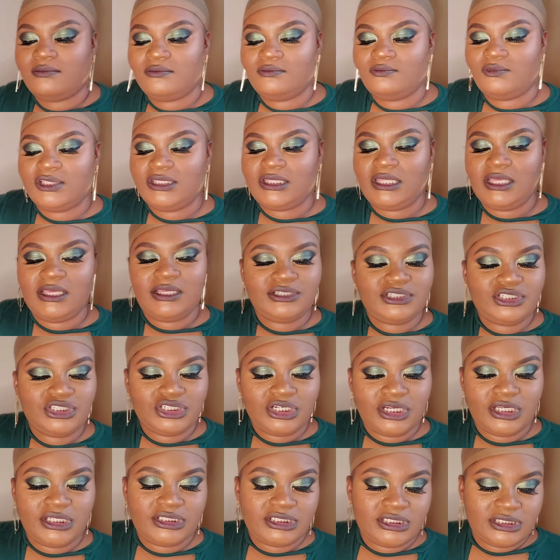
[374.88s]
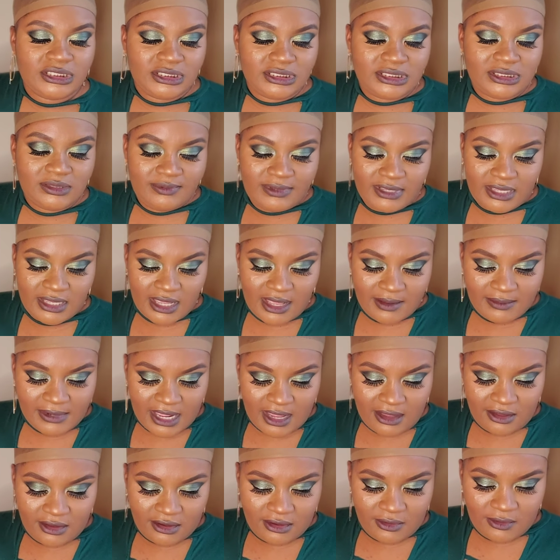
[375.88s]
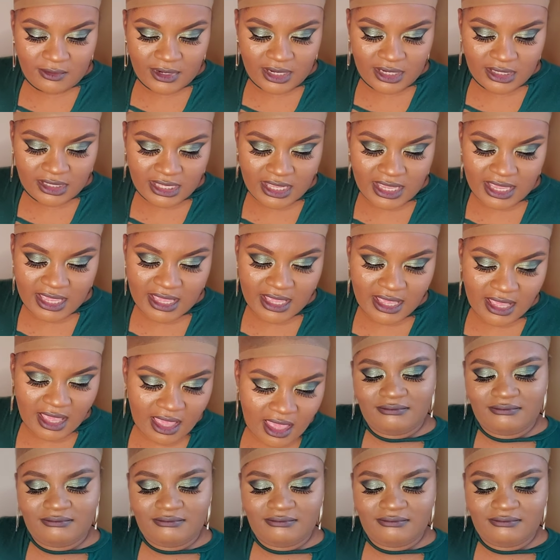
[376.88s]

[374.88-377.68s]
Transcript: With the instructions, but I'm not gonna wear that.